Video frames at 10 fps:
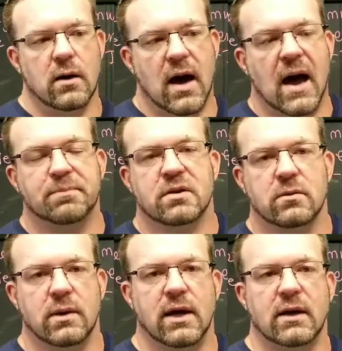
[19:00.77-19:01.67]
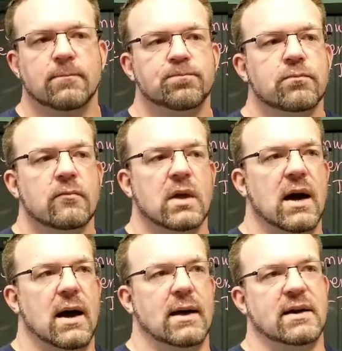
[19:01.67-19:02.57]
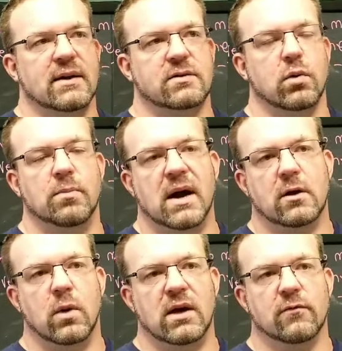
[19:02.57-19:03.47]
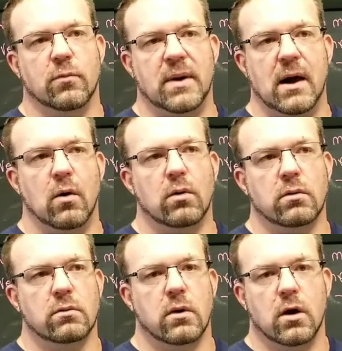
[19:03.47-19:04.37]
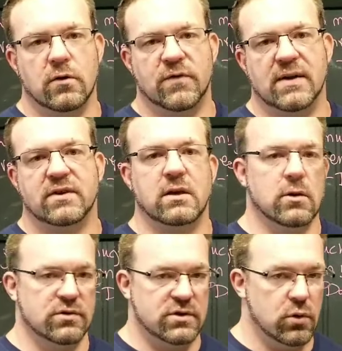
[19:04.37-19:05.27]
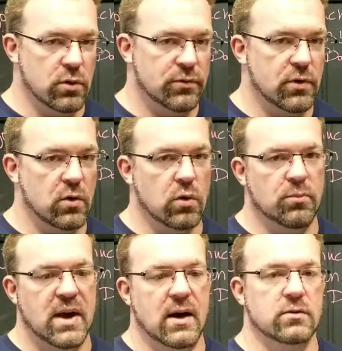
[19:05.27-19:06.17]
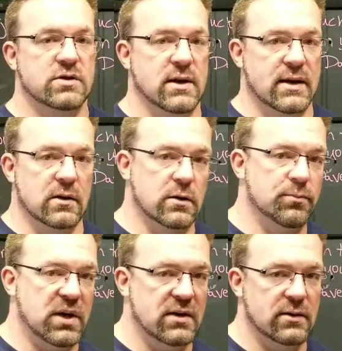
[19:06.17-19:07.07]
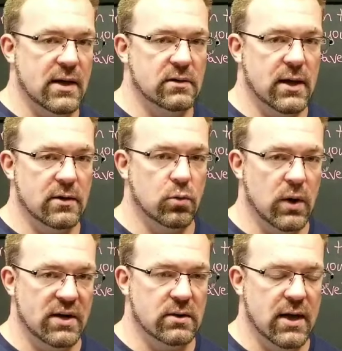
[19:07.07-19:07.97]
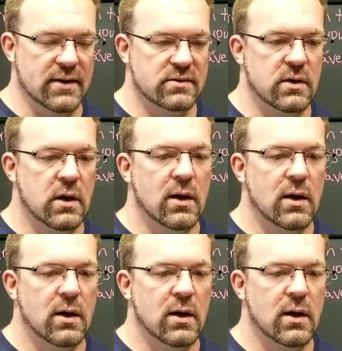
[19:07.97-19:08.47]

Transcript: optimally, I get to a body weight of about 105 kilos, 231 pounds, and I can compete in that lighter weight class.